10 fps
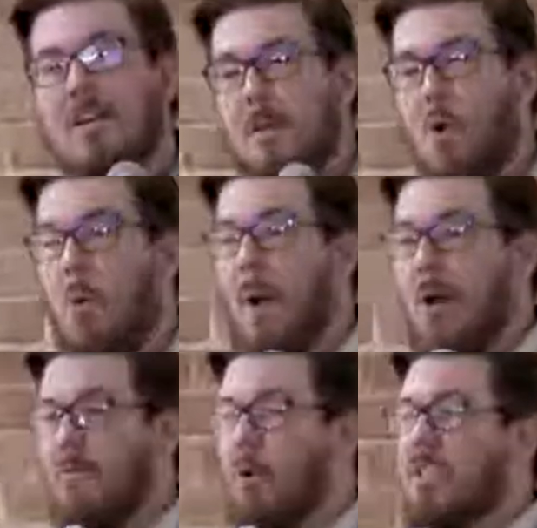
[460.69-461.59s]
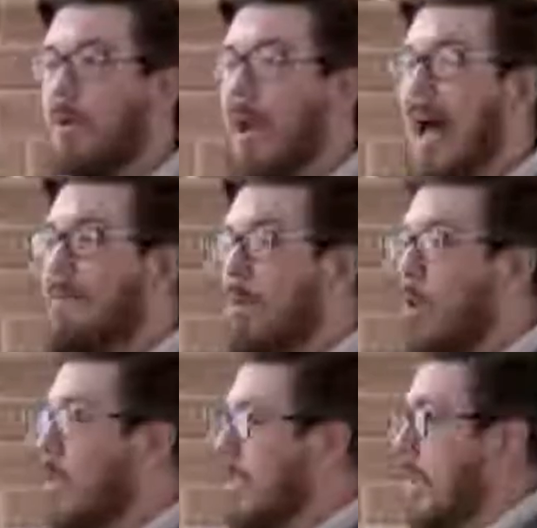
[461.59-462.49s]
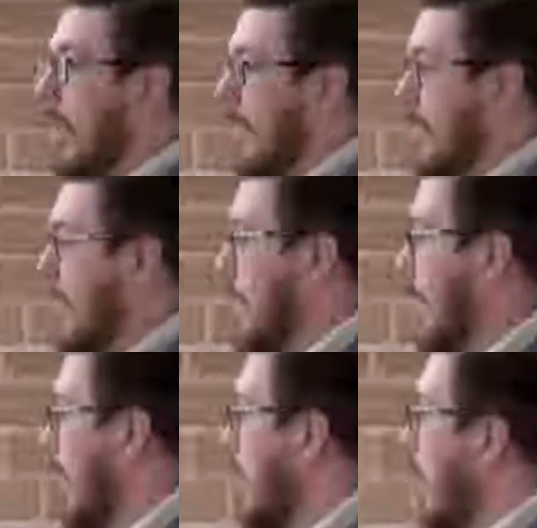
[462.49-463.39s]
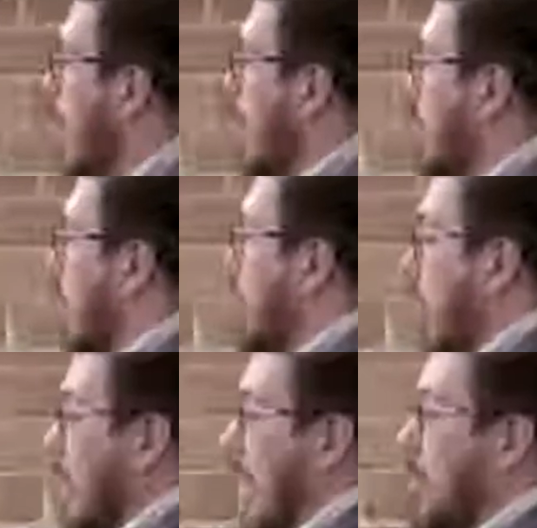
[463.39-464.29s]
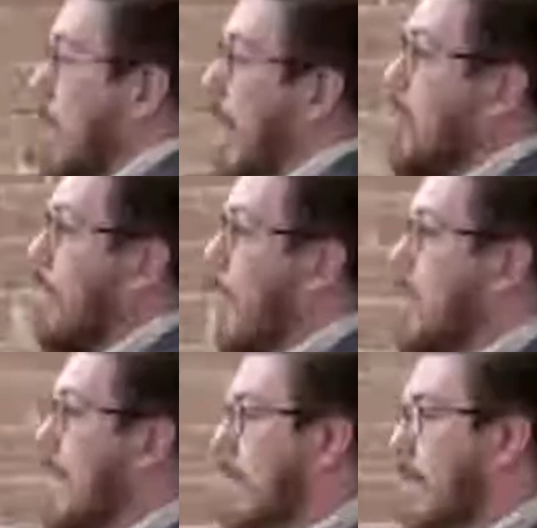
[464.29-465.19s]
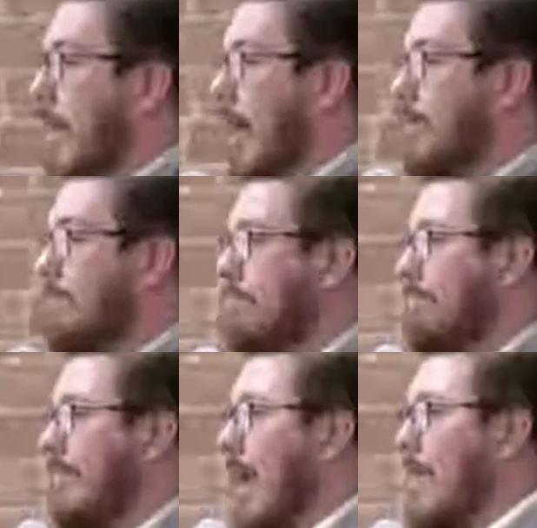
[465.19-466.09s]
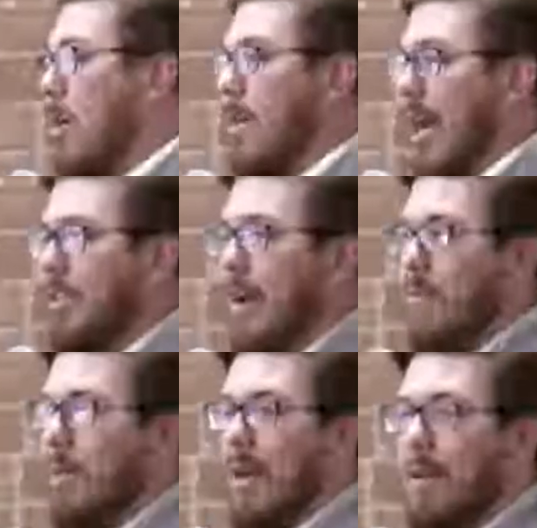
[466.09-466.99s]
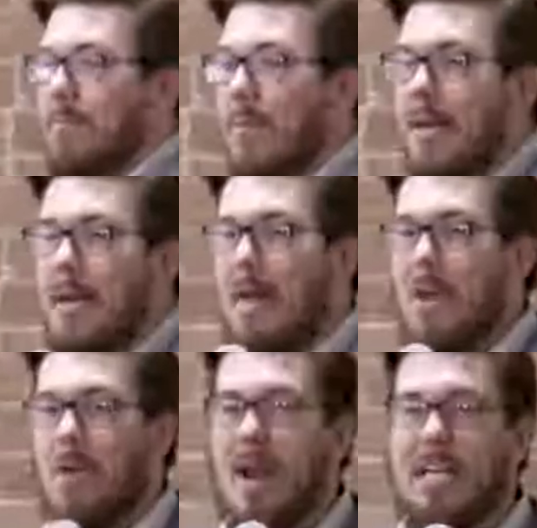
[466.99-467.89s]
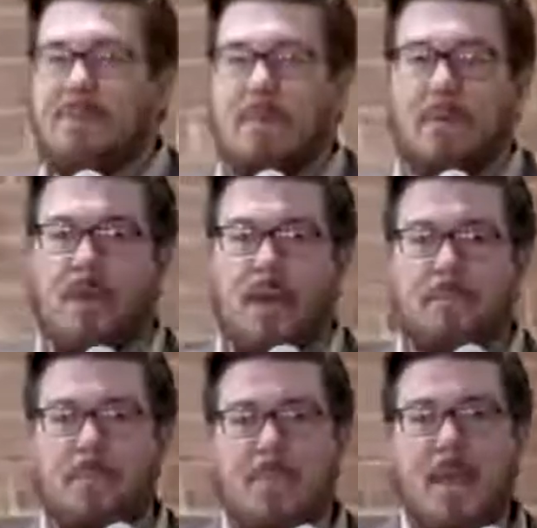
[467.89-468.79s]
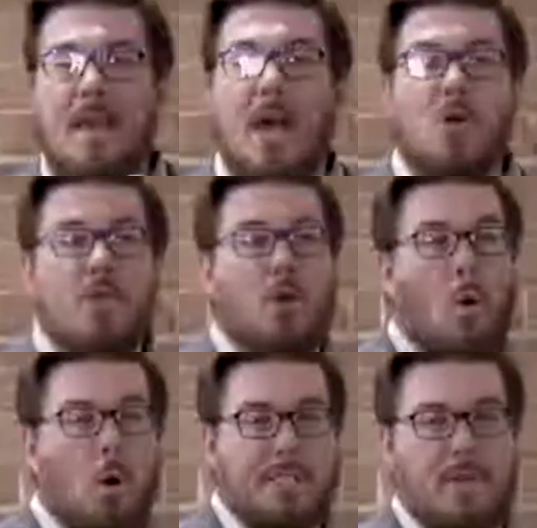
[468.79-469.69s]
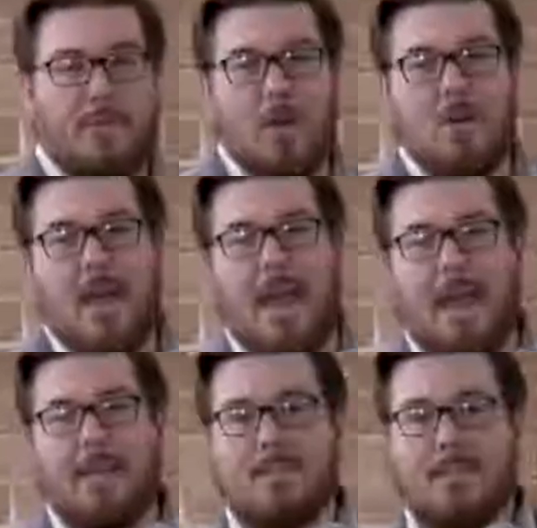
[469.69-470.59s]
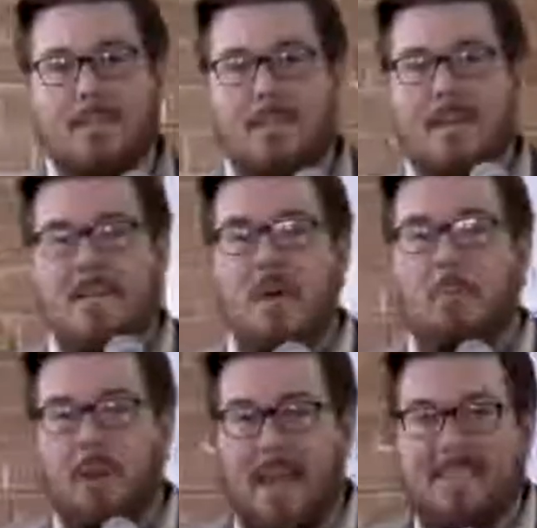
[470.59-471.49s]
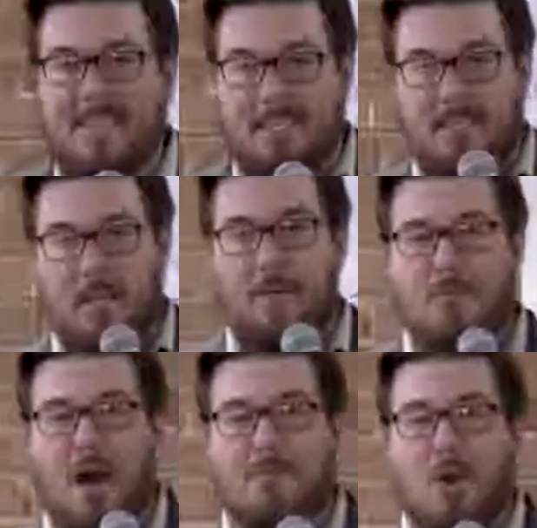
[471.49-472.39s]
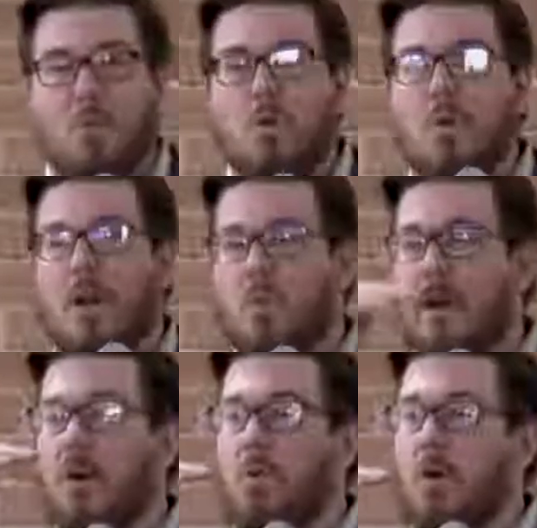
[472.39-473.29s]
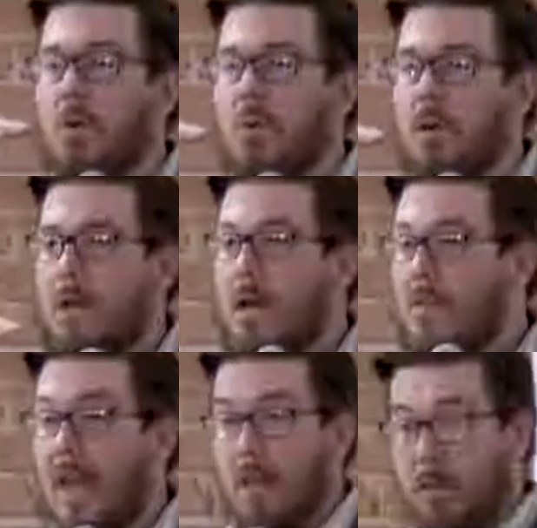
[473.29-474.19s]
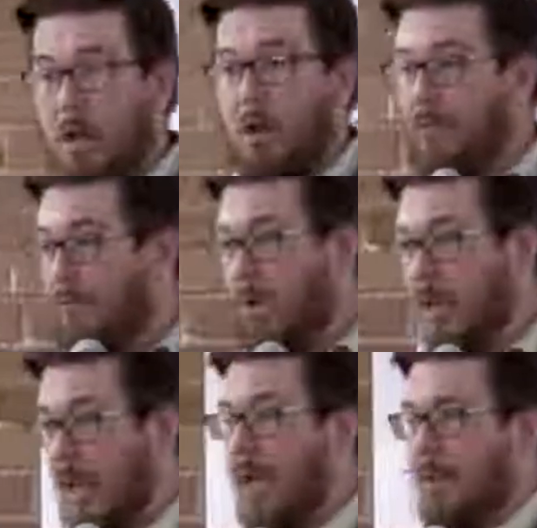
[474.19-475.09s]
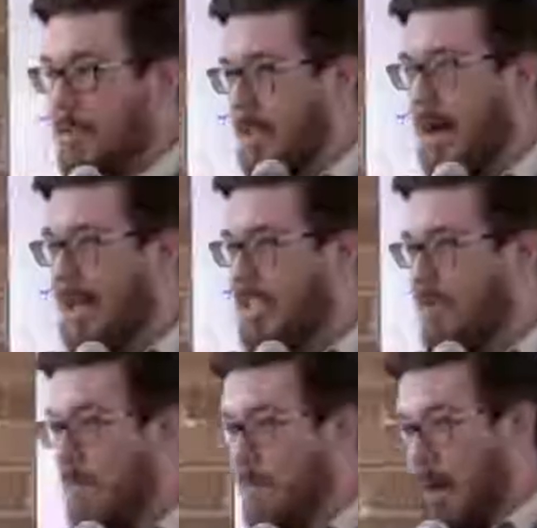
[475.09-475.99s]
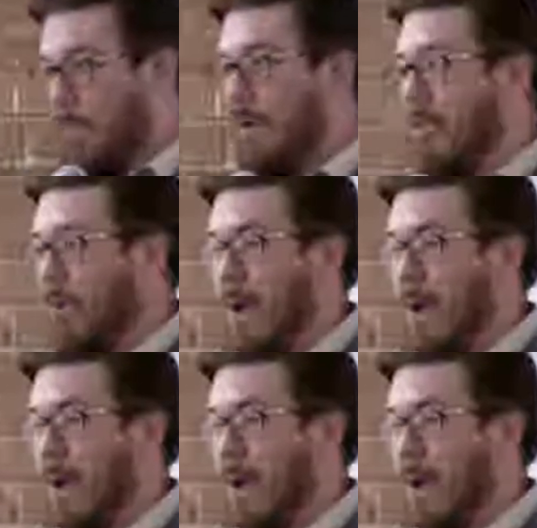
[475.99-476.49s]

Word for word: the more biodiversity we have, the more resilient the system is. So she goes out and she picks her first favorite thing, and then her next favorite thing, and then her next favorite thing. And over the course of a few days, the plants that sloughed off their root and regrew, they look fully healed to us from above the